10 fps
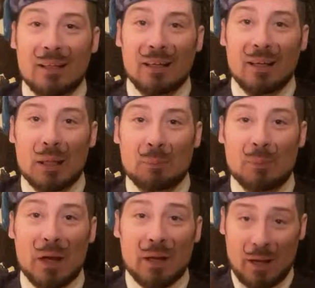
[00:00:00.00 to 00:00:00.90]

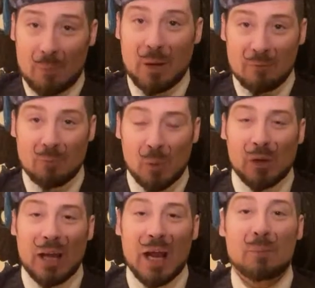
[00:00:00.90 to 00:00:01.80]
above
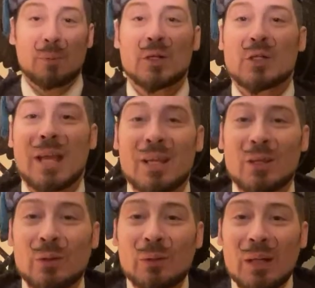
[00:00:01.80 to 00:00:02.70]
board. I appreciate
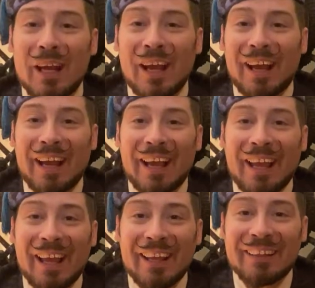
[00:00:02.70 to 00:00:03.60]
you.
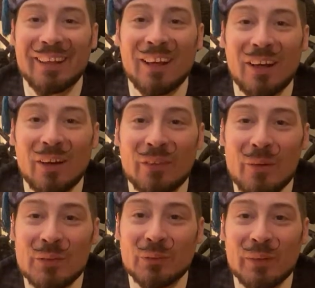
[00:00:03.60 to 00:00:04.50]
And that
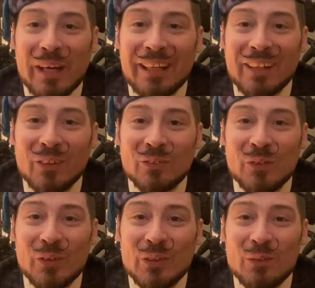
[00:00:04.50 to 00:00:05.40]
was great. I look
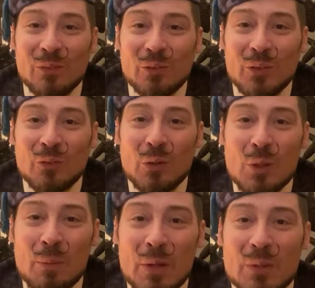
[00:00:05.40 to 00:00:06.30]
forward to
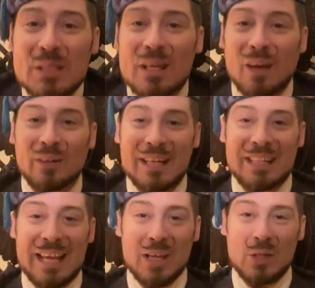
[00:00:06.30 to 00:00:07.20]
future posts. All right,
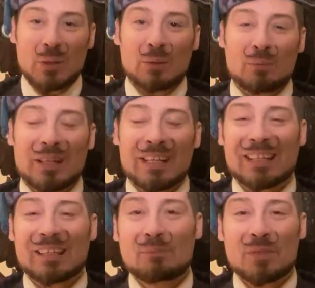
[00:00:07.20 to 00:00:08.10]
thank you,
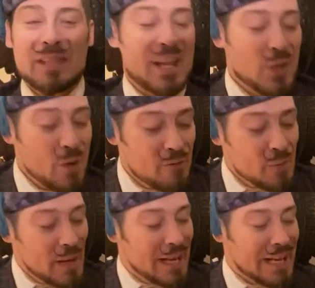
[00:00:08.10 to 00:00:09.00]
Malika. Thank you,
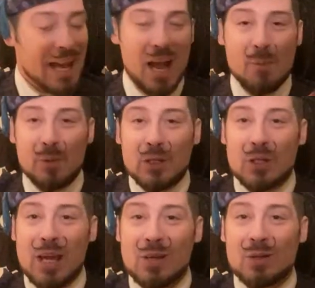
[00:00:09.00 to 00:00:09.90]
everybody. I
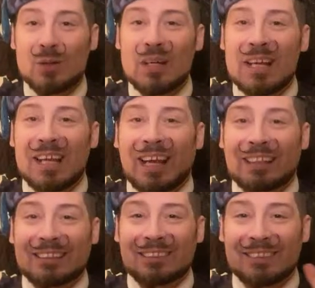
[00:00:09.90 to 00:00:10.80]
appreciate you.
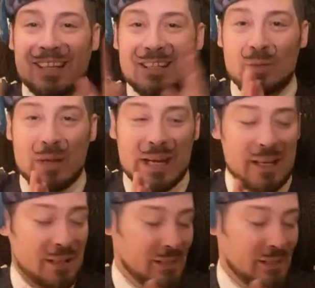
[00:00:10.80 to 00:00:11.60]
Until next week,